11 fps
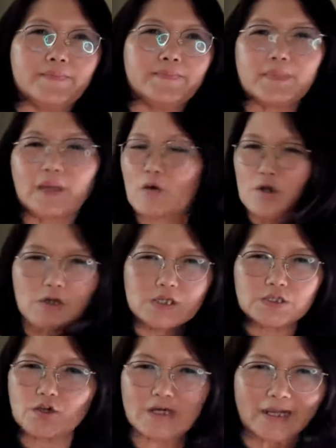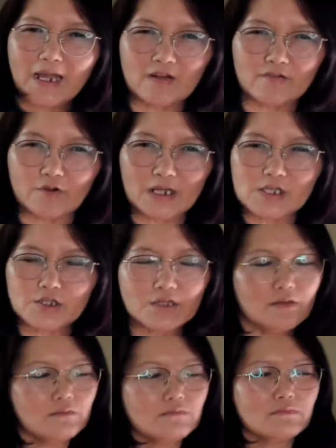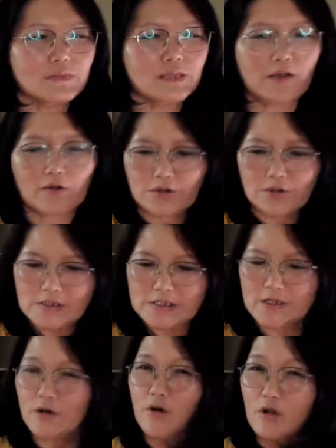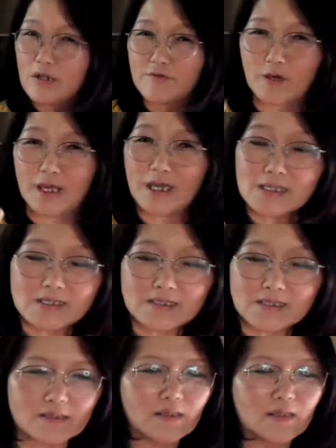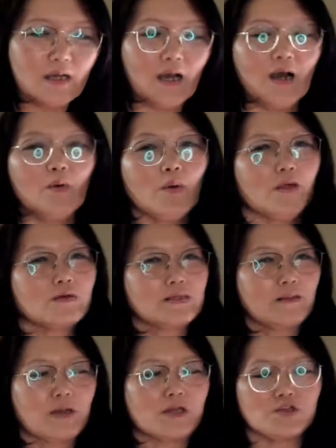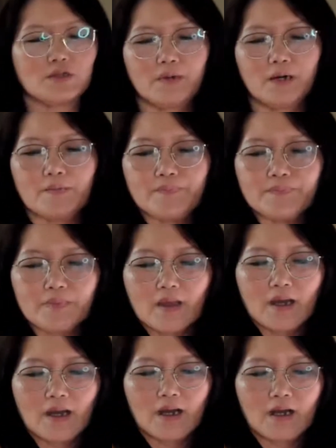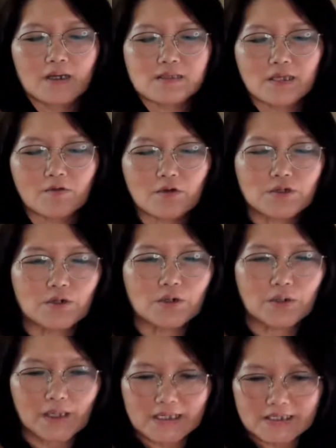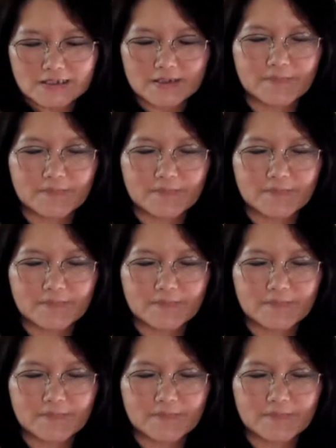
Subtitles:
Taekwondo is not a kind of religion. Taekwondo is not only for kids. What else did I mention about? Taekwondo is